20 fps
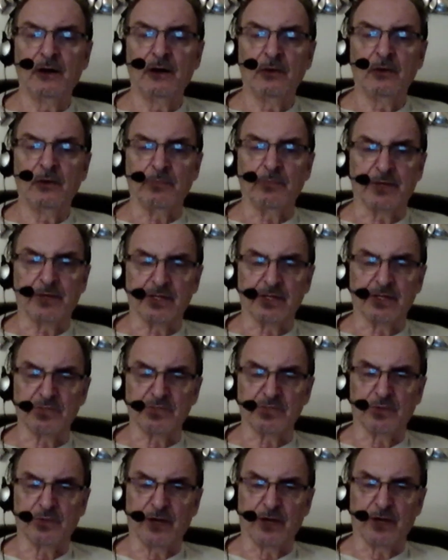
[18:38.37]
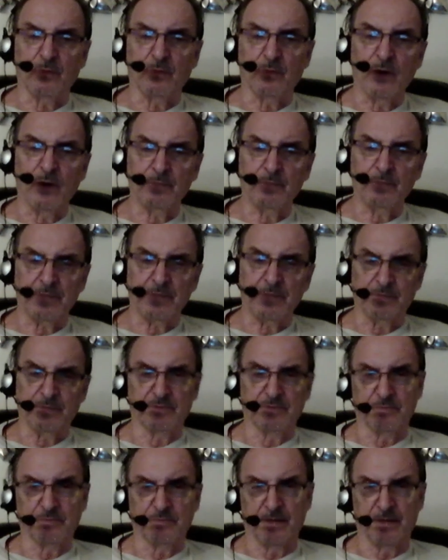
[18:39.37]
because what I want people
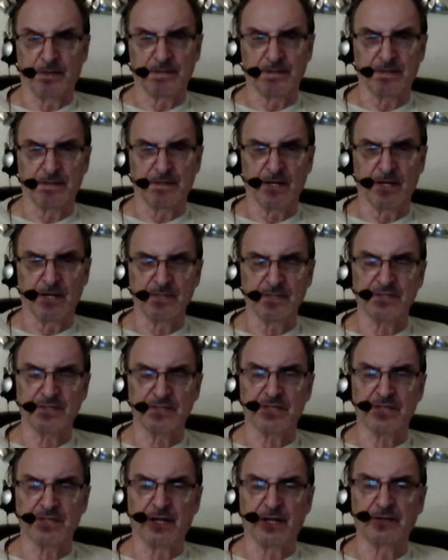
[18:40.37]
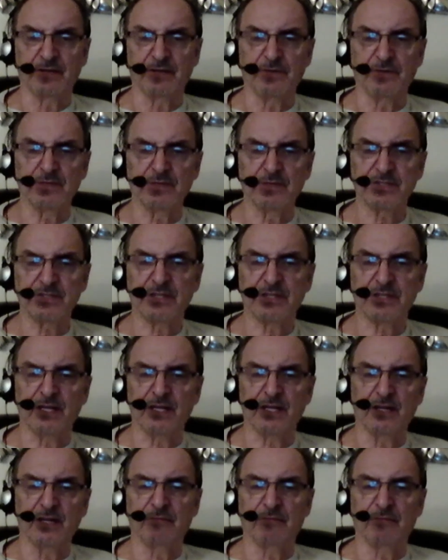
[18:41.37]
to recognize is that there isn't
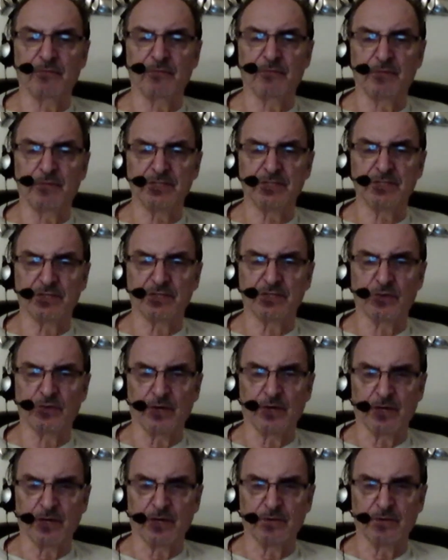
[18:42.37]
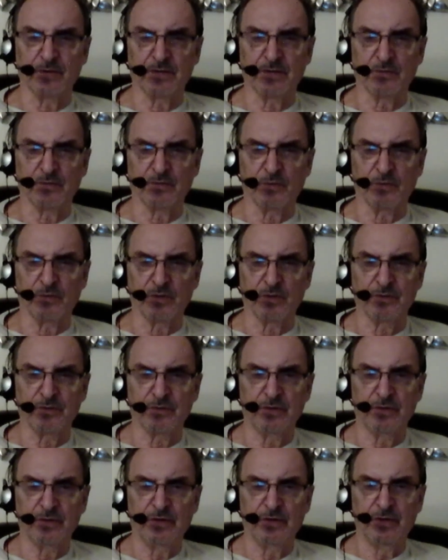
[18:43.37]
any information going out in the world
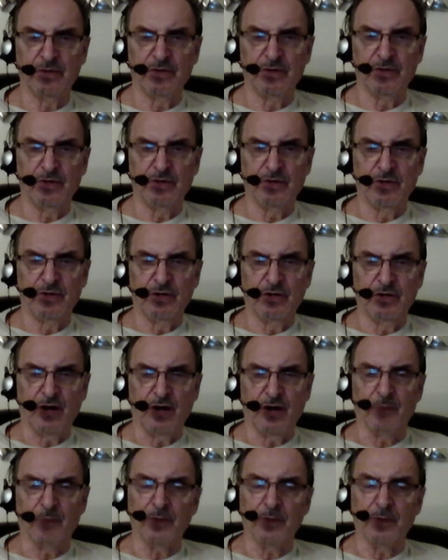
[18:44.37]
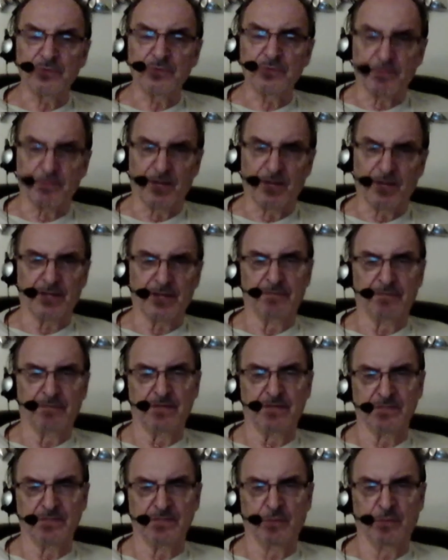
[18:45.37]
about the plight of
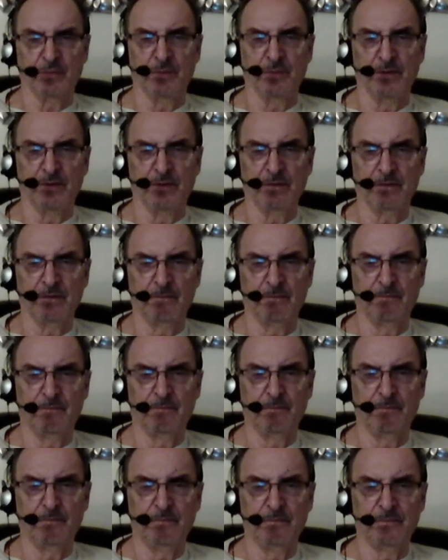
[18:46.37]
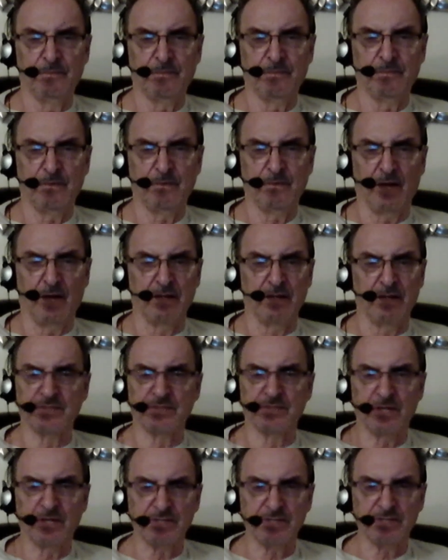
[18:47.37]
these women. And it's
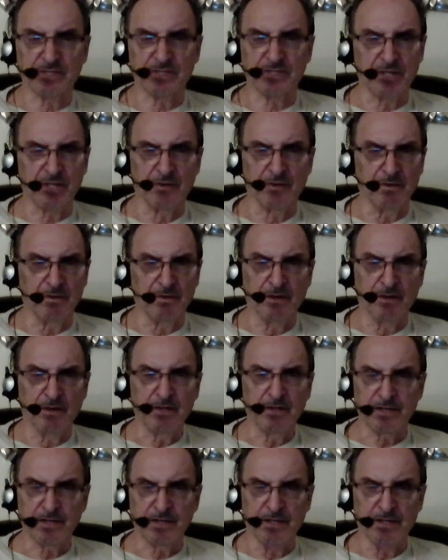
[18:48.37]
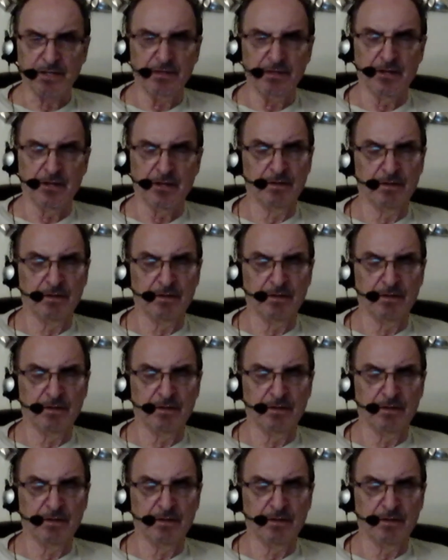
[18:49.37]
not just here in Kenya.